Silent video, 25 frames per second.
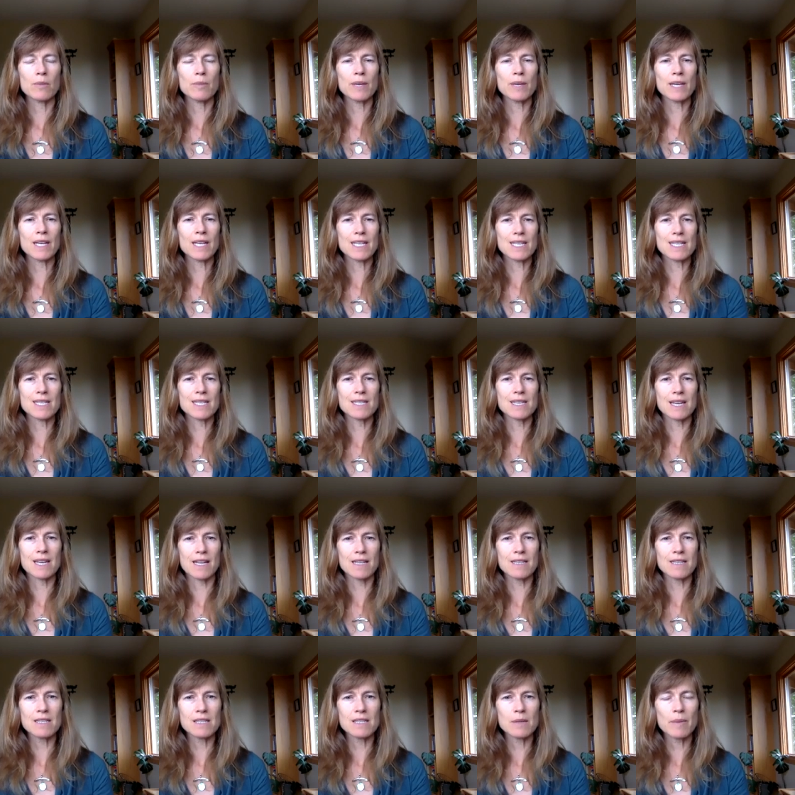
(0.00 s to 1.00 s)
being
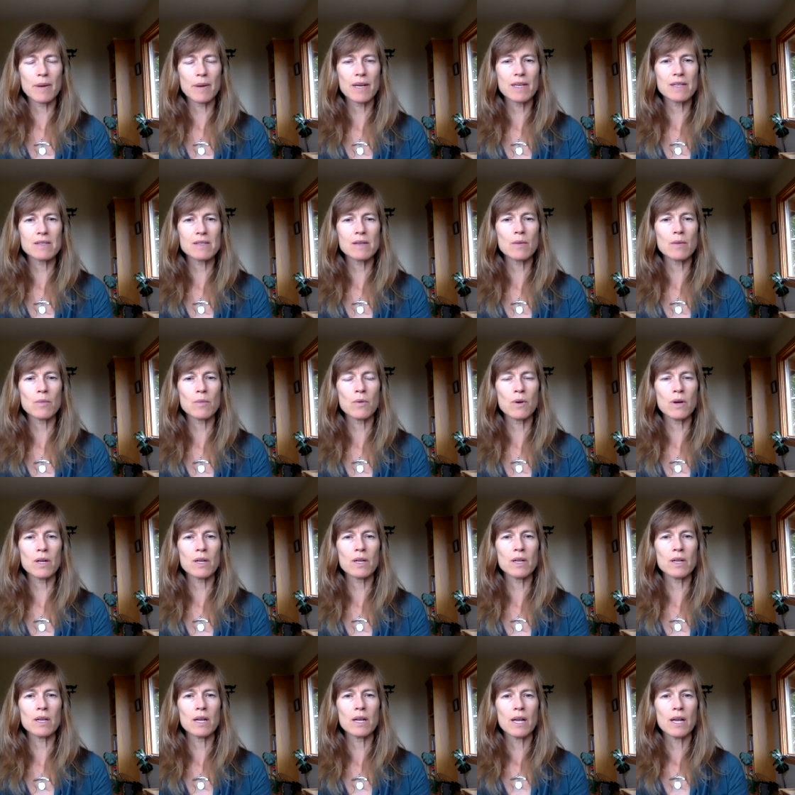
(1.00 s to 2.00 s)
sensed by
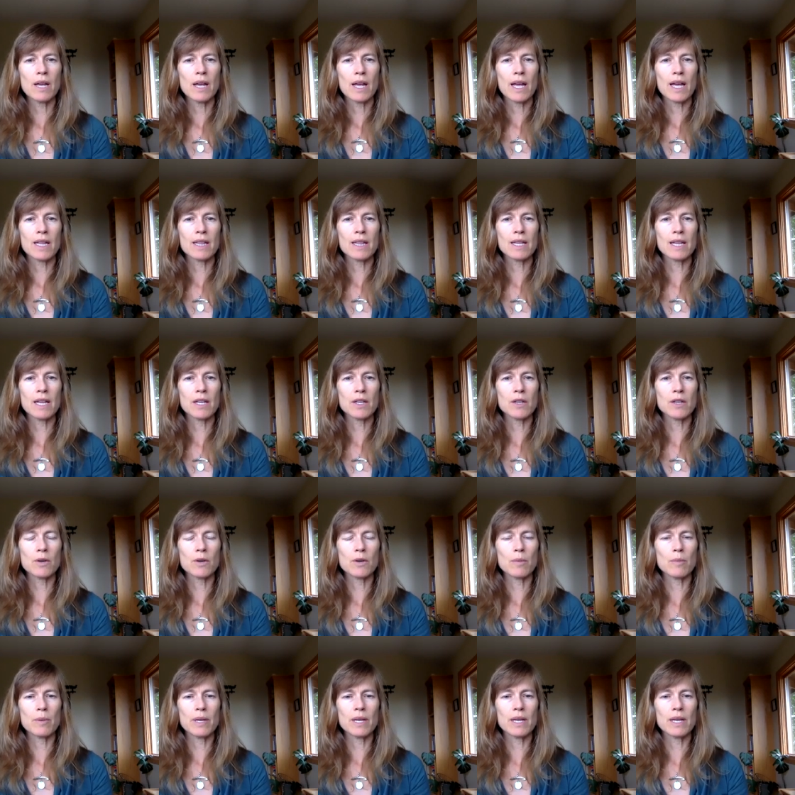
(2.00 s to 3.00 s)
someone and that
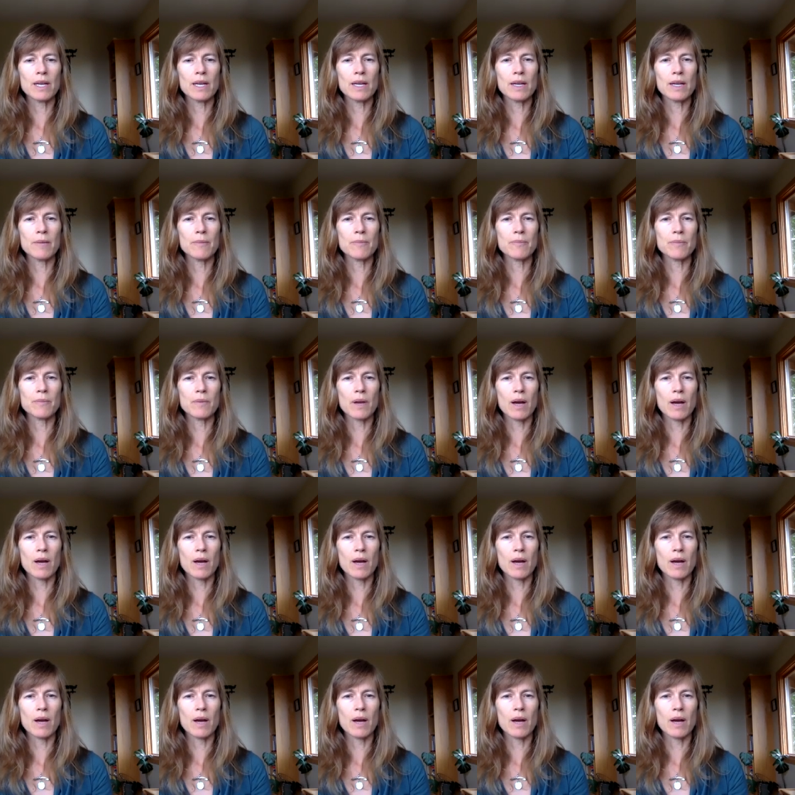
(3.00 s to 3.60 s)
you're being